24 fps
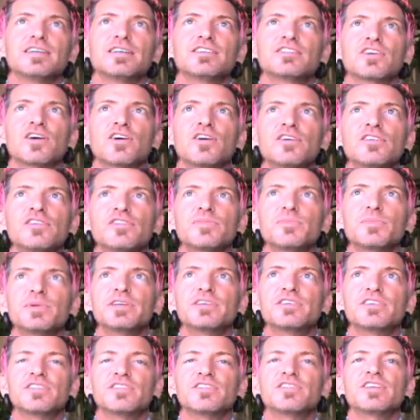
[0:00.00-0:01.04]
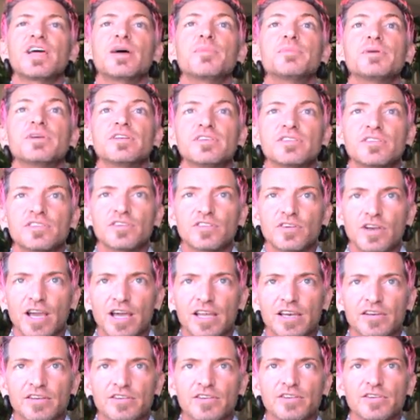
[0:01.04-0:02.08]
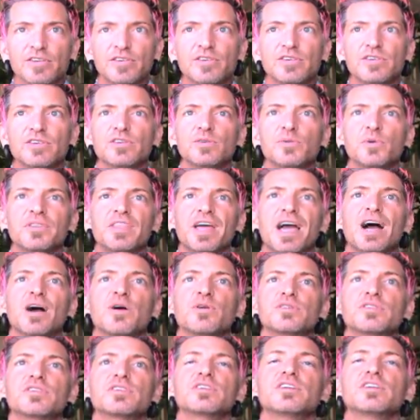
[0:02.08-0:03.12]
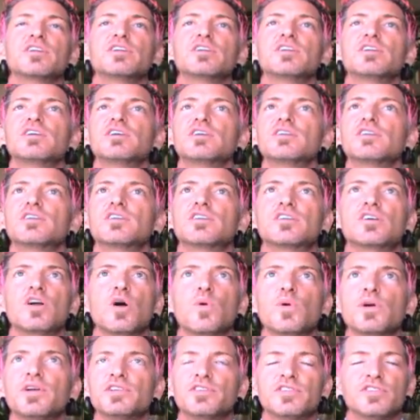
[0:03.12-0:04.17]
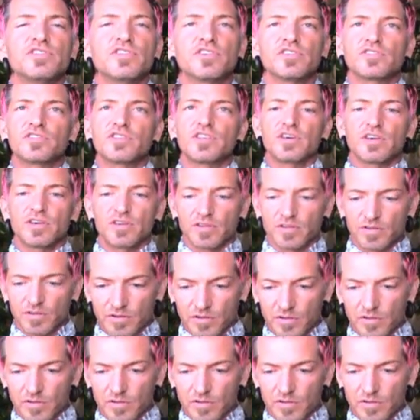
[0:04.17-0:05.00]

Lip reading: It's hard for me to step into gratitude without going to just the